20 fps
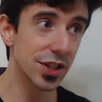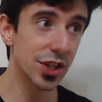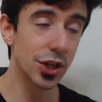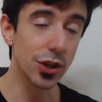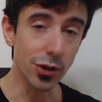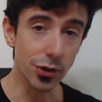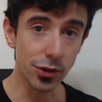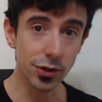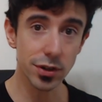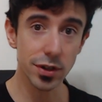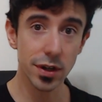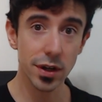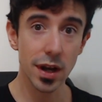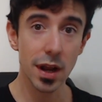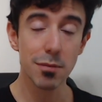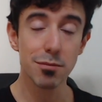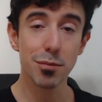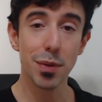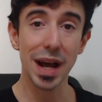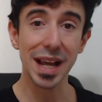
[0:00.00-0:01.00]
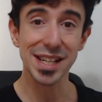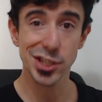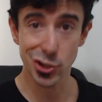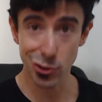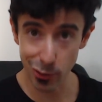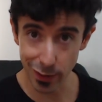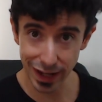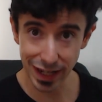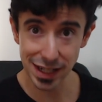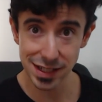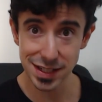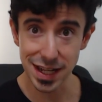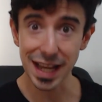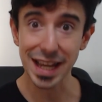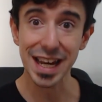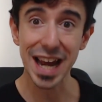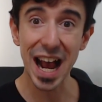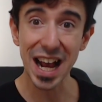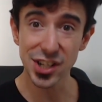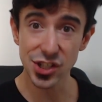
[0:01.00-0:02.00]
cured by
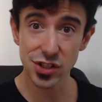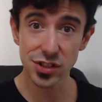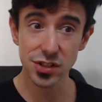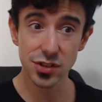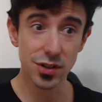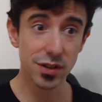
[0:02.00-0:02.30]
taking action.